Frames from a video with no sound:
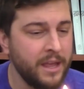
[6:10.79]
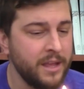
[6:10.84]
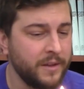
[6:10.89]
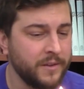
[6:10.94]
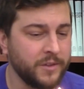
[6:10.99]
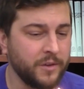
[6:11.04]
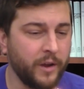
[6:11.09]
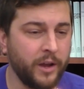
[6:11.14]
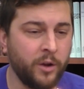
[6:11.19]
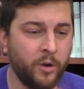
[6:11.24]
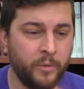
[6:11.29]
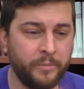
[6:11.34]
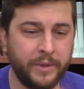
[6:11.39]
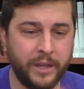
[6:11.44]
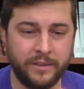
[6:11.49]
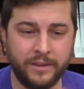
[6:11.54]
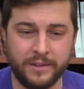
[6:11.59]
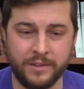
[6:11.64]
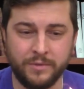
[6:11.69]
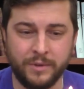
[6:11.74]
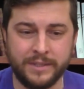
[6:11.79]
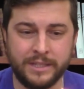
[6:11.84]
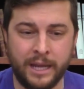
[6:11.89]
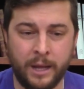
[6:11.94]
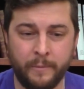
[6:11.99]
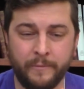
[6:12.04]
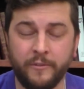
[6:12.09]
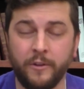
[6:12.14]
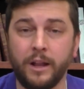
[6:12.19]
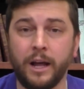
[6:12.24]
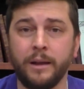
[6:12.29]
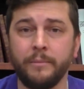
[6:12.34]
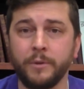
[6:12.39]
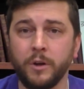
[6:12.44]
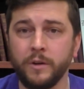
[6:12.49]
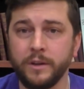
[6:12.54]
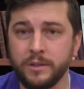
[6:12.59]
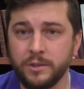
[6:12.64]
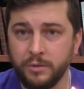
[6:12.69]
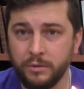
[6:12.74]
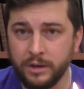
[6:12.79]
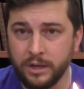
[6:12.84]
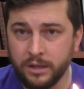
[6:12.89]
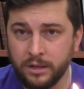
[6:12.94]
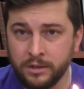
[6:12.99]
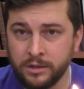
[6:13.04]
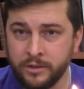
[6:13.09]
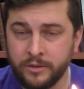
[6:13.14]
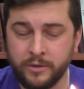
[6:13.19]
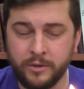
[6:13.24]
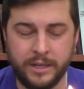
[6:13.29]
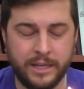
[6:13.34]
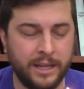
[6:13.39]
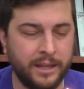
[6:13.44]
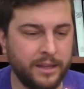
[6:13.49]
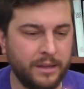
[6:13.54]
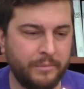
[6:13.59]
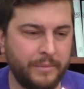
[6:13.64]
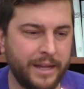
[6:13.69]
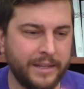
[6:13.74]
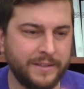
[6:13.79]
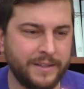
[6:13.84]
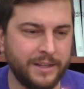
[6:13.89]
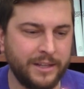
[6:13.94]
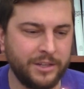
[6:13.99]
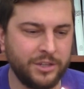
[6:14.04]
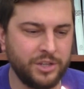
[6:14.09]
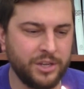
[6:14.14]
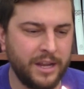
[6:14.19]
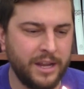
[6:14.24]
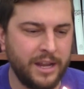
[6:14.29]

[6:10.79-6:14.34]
So I hope that this was helpful. I'm going to include in the message